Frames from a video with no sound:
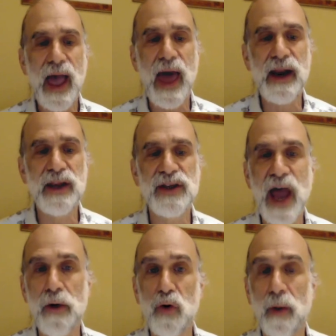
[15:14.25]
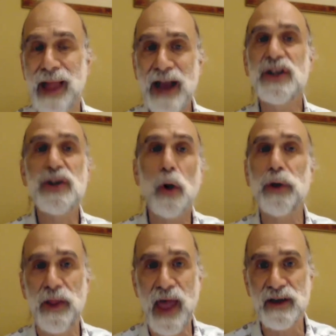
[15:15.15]
and it is now normal. Actually, it's
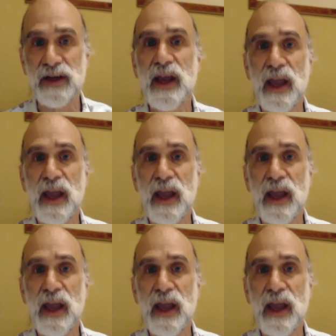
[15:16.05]
older than that.